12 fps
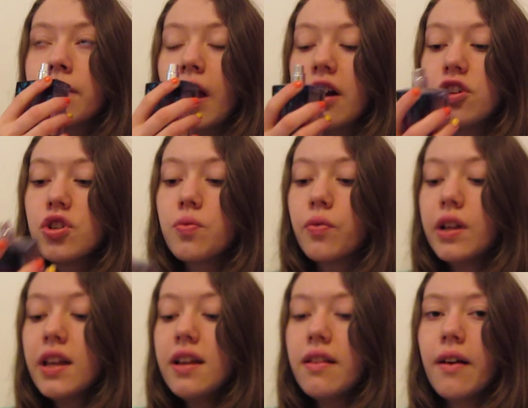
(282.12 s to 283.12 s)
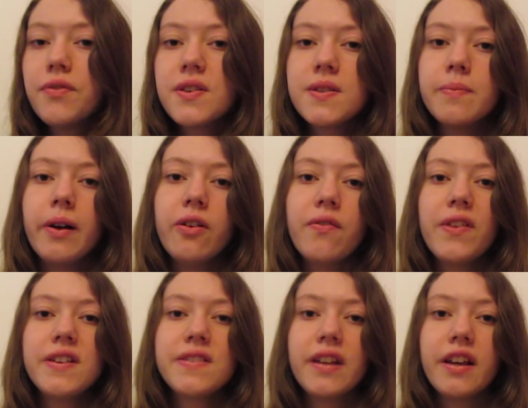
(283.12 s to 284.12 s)
I just really love the smell of
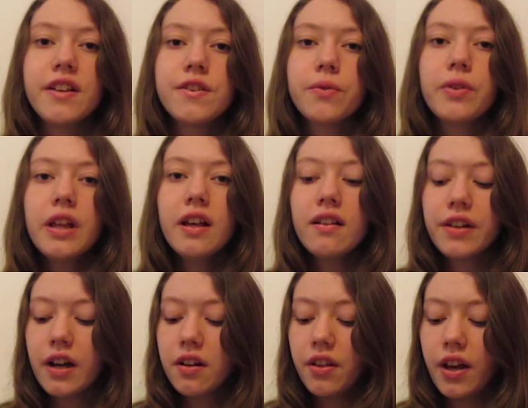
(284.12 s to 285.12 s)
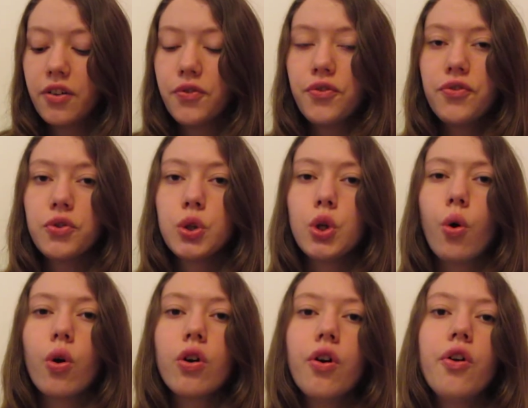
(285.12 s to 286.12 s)
this. Like it's a really like, kind of like
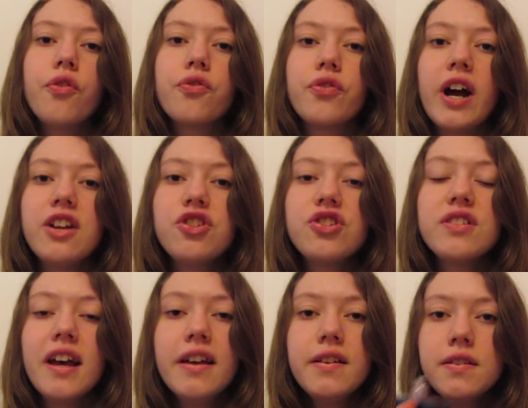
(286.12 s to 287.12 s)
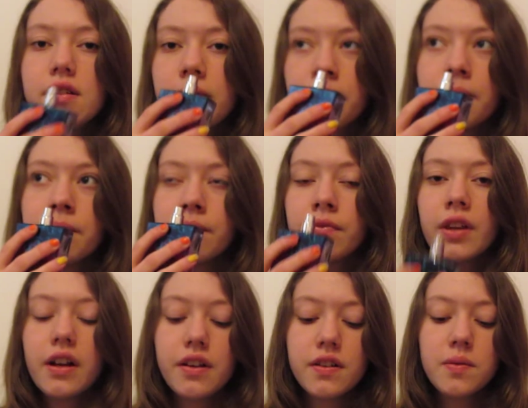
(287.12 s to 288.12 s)
floral fresh scent
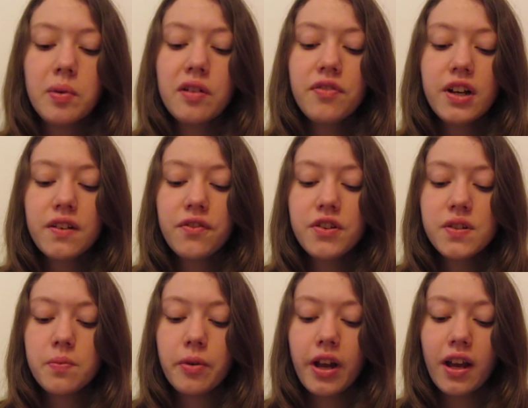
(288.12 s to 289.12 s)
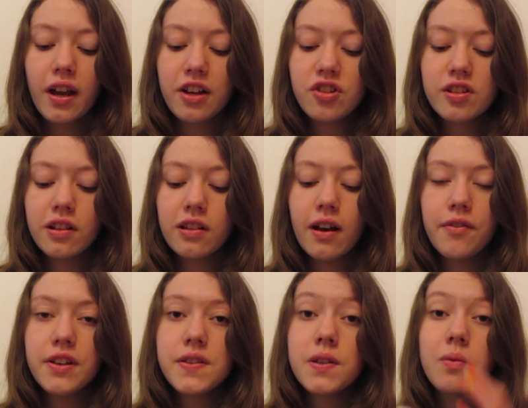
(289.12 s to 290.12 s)
and it's perfect for spring. I just love
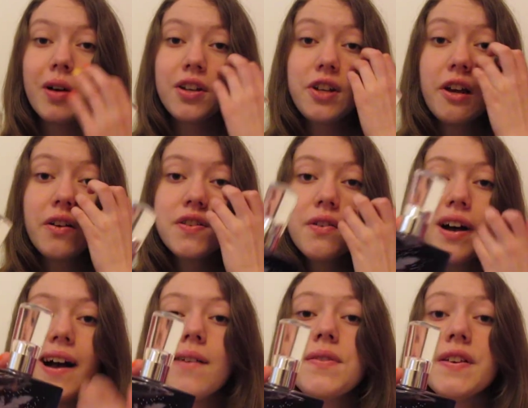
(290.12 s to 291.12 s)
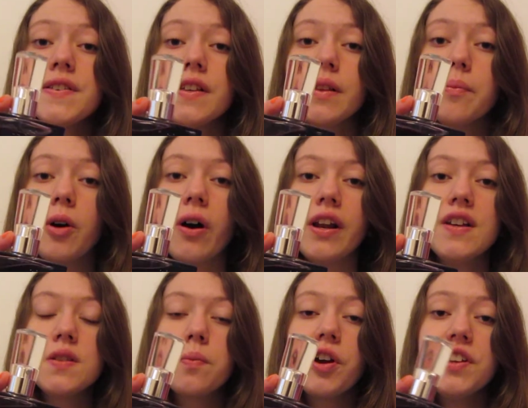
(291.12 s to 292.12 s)
it so much. I also have this in the body
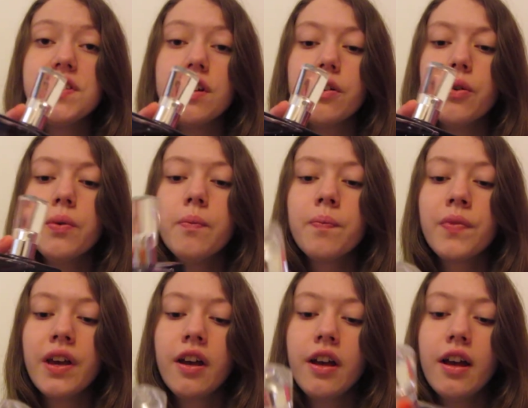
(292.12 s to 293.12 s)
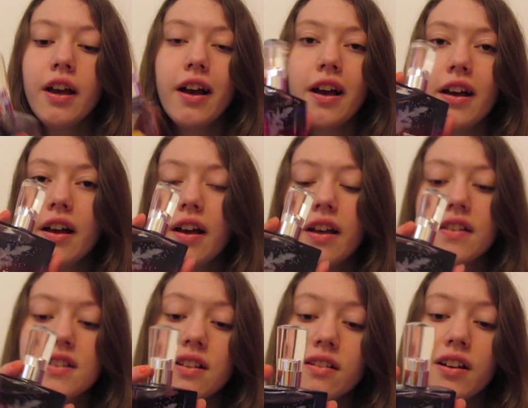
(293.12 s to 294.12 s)
spray too.
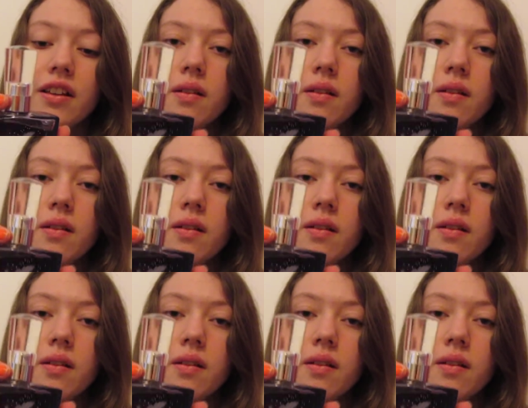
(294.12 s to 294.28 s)
And look at